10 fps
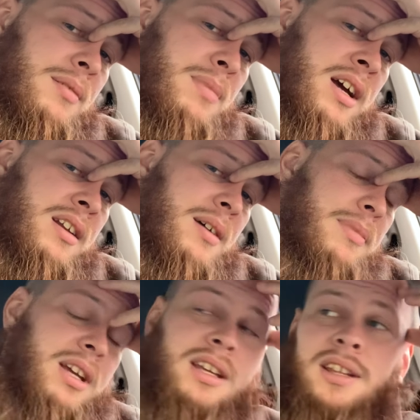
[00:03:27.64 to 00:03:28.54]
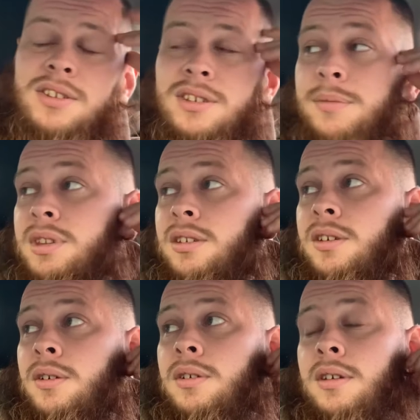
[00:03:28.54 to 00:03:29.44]
it might I might get something,
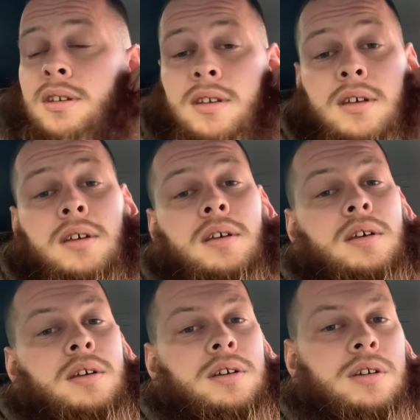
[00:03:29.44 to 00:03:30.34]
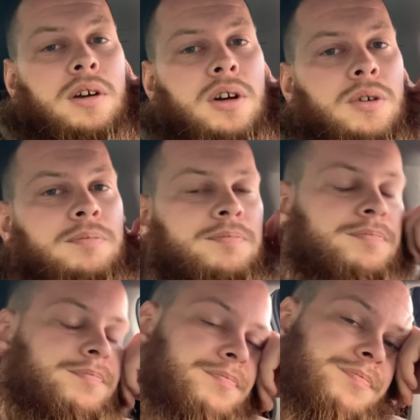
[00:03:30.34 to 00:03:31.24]
dude. You know,
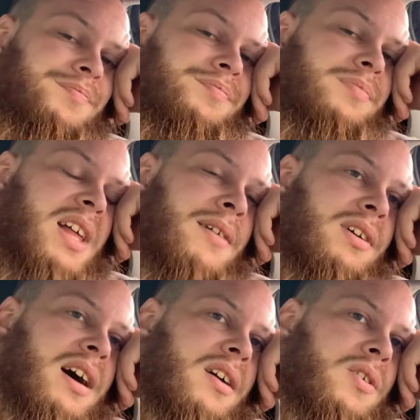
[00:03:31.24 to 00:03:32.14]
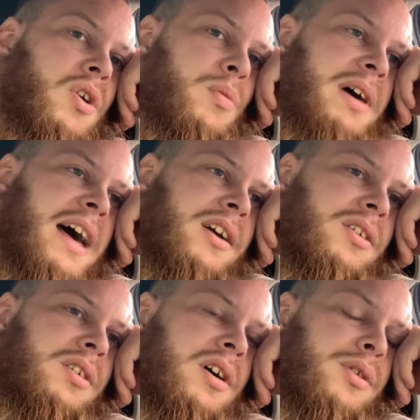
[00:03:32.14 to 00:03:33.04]
I haven't got a call back or
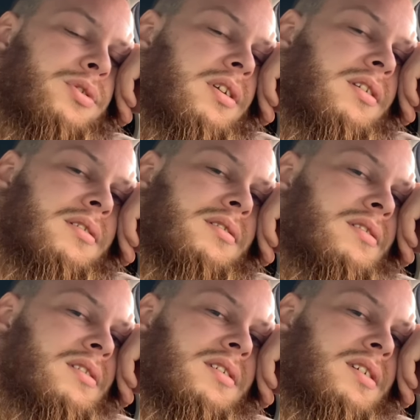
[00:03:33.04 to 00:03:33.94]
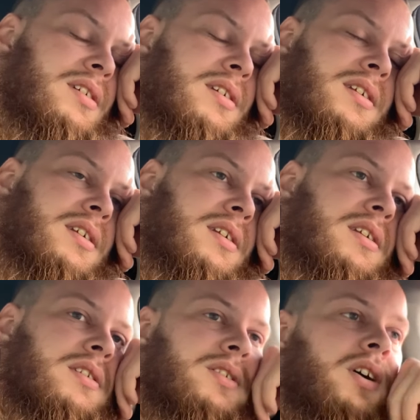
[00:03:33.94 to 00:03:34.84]
nothing.
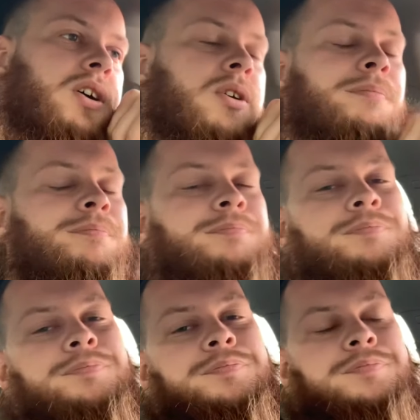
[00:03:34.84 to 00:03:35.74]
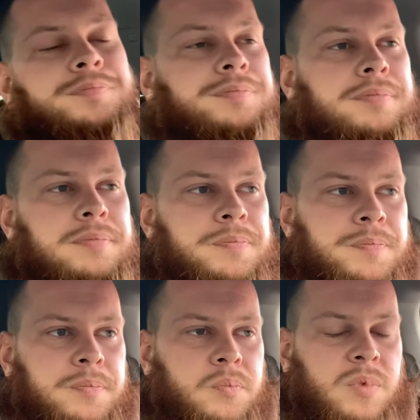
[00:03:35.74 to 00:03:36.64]
So,
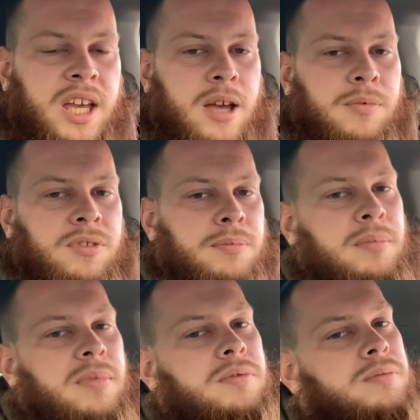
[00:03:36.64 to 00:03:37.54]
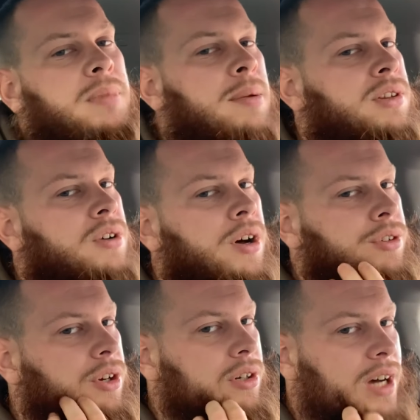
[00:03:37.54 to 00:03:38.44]
yeah, maybe talk
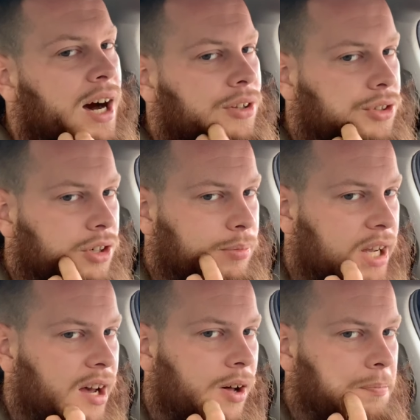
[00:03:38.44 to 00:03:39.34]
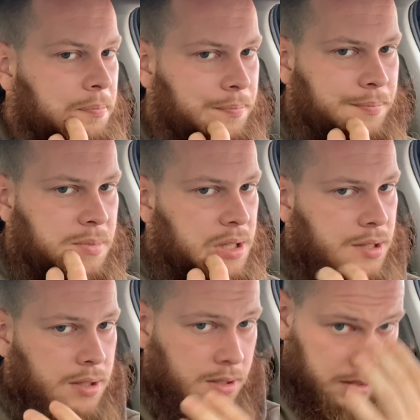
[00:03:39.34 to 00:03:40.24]
to your doctor about
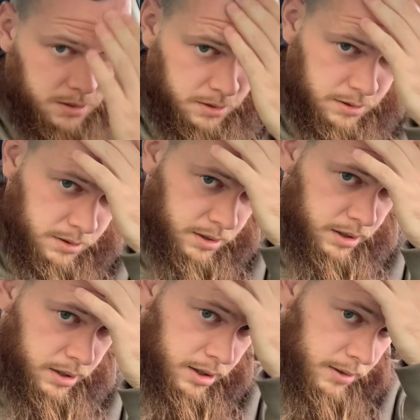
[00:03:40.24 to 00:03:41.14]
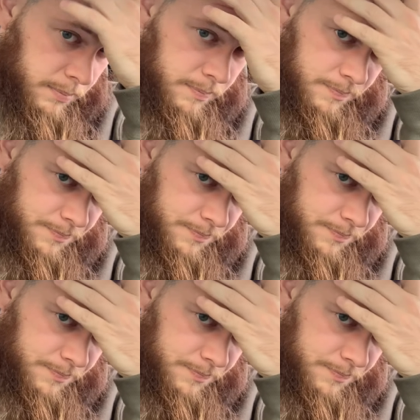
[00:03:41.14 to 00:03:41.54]
um